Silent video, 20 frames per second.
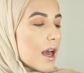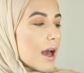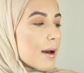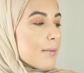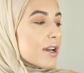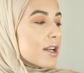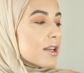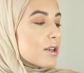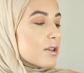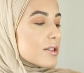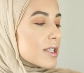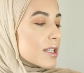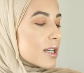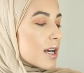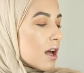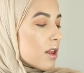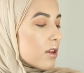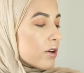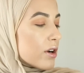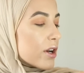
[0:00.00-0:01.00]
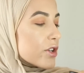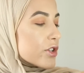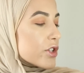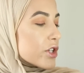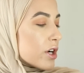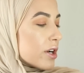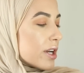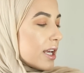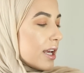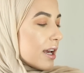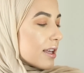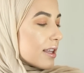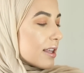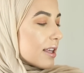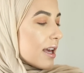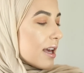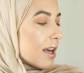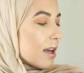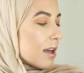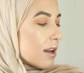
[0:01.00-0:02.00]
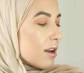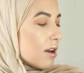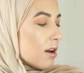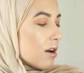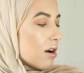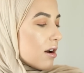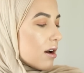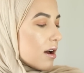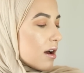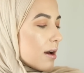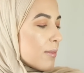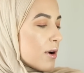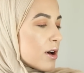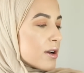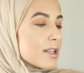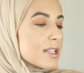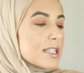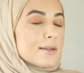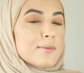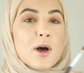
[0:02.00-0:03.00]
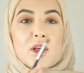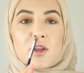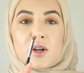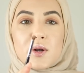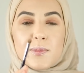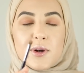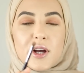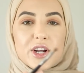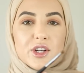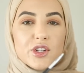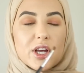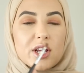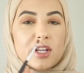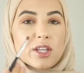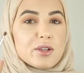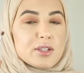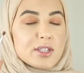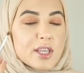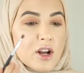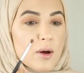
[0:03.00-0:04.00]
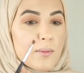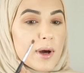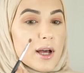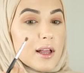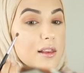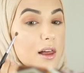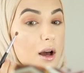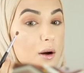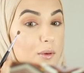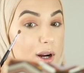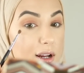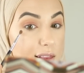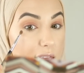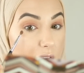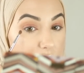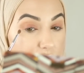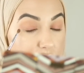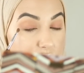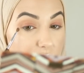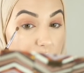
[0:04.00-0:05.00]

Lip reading: I'm going to use the color Journey again on a smaller brush and use that on my lower lash